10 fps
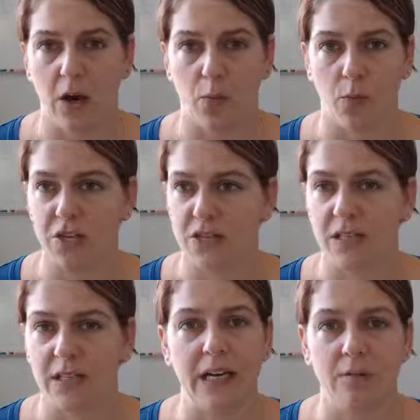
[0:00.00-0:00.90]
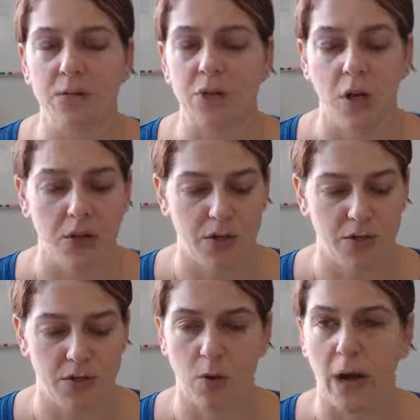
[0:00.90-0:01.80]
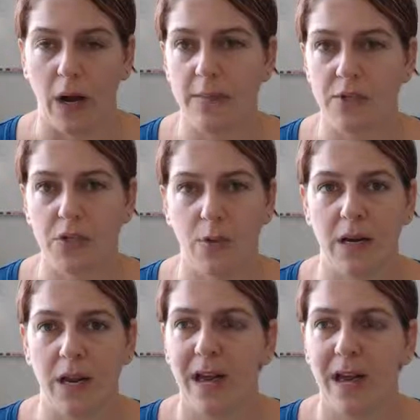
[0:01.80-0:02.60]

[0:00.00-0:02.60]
outrageous claims, there's no hype to it,